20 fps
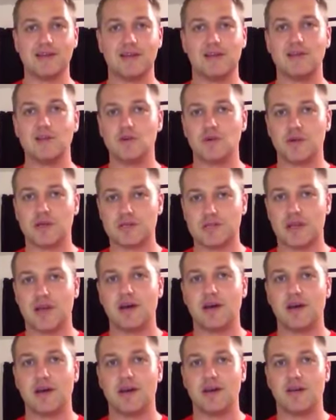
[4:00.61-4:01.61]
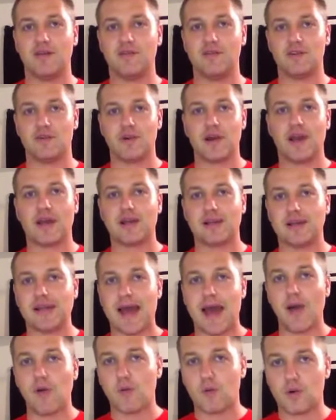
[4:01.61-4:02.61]
to do a ton of direct
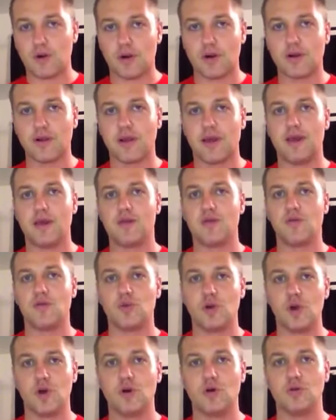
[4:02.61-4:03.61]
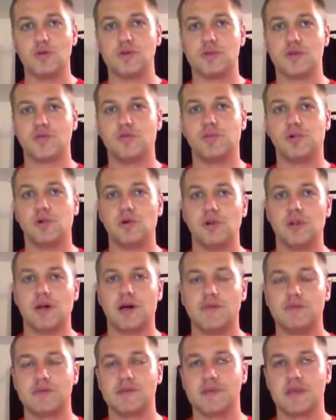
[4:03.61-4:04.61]
lat work like rows and
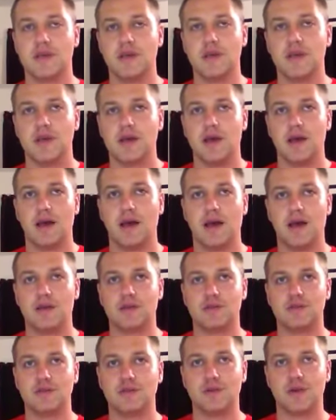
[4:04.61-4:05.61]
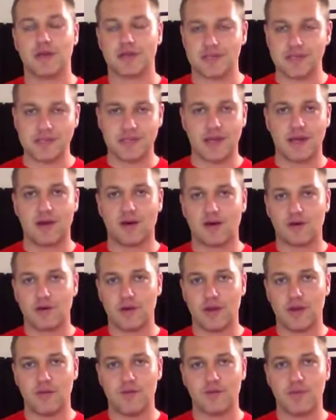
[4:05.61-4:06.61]
pull-ups to
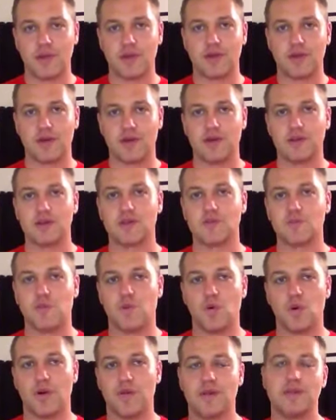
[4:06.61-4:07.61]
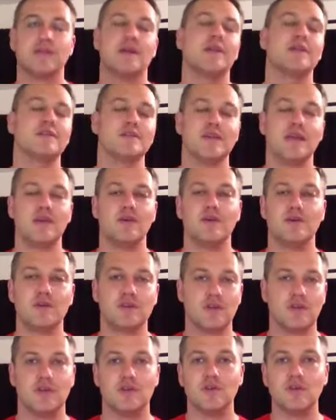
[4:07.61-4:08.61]
excel and be good in the sport. That's not to say you
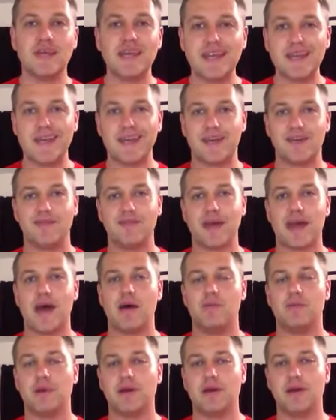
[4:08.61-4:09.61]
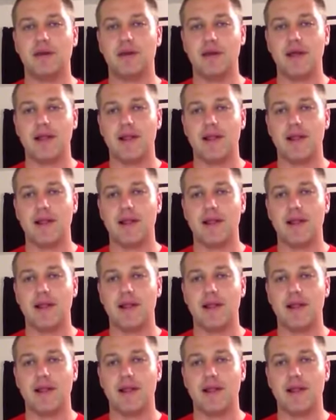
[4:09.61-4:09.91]
shouldn't do any of that, but